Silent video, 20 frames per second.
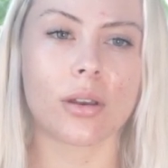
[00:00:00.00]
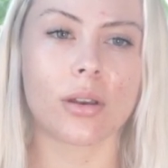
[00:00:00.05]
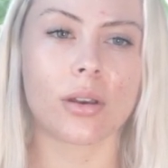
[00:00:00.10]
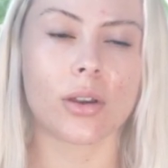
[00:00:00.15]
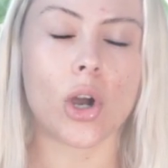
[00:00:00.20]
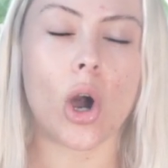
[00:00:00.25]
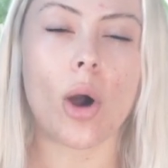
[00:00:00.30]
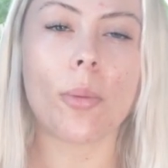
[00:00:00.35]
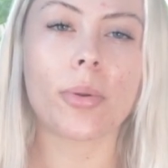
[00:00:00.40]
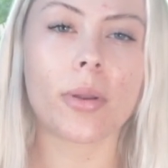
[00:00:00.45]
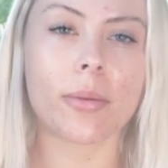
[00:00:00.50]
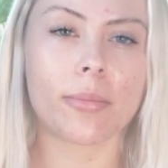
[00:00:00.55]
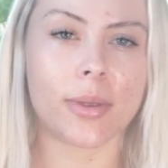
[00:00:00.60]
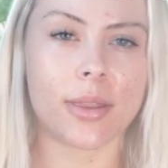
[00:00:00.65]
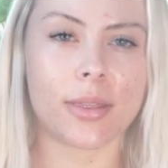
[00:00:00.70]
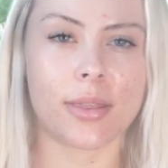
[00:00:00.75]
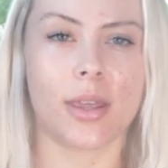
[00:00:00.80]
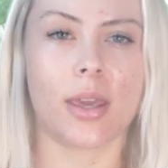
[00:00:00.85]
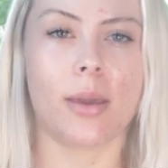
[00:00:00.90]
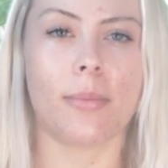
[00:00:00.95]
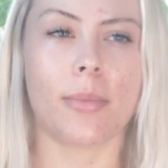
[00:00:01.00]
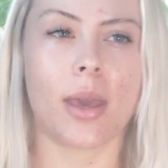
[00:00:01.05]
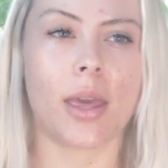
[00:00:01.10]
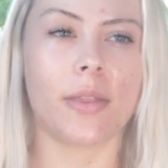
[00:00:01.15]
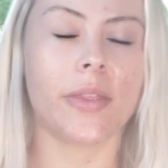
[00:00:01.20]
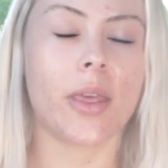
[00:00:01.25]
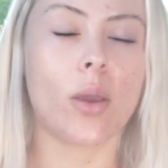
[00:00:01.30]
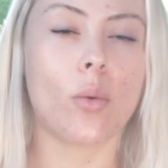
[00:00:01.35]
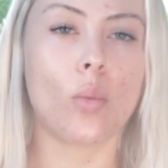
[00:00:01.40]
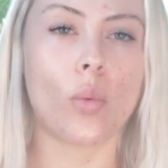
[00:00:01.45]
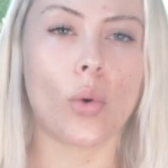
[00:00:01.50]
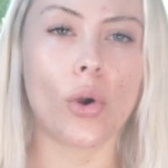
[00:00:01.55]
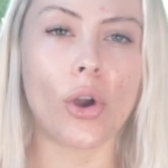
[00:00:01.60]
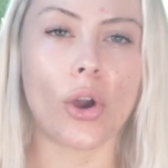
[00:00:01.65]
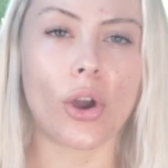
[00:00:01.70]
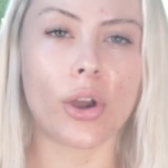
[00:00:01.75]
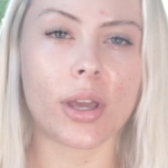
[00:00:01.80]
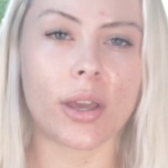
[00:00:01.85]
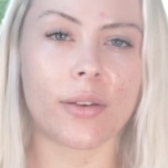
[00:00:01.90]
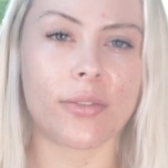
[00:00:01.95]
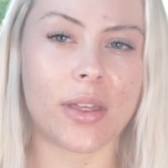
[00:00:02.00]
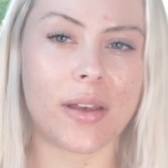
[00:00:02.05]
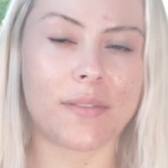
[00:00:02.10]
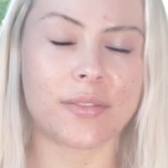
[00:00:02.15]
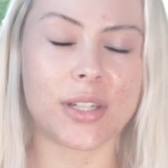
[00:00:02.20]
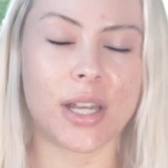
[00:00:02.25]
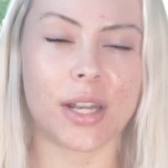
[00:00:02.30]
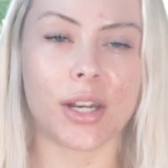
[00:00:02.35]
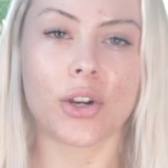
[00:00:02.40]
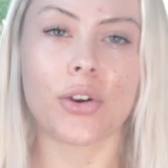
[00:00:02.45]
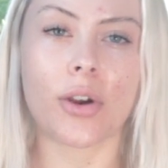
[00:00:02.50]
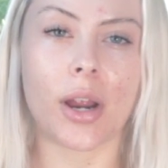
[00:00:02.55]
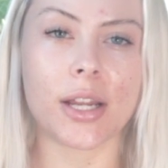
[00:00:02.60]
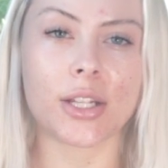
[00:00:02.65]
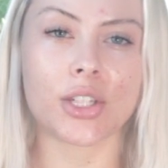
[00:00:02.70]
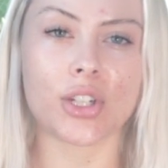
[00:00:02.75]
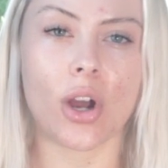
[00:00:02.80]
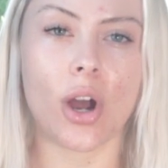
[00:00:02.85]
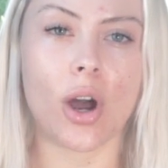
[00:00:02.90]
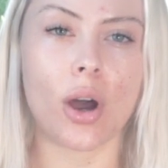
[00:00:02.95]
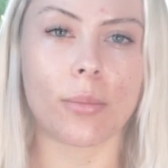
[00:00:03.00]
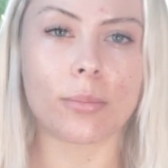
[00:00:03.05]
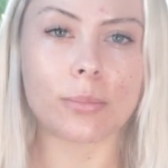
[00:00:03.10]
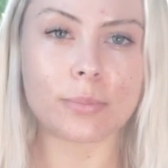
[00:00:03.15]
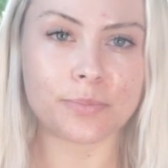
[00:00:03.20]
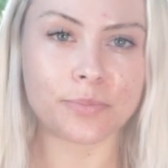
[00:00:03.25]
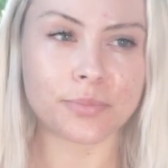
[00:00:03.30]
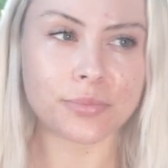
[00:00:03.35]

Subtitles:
compliment them and their work if they've done a great job.